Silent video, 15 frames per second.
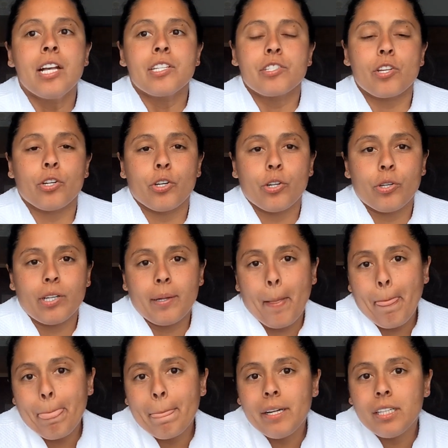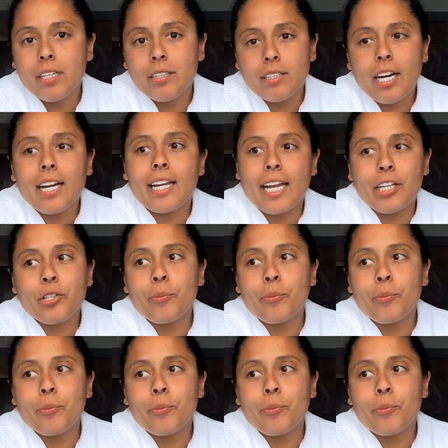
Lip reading: So again,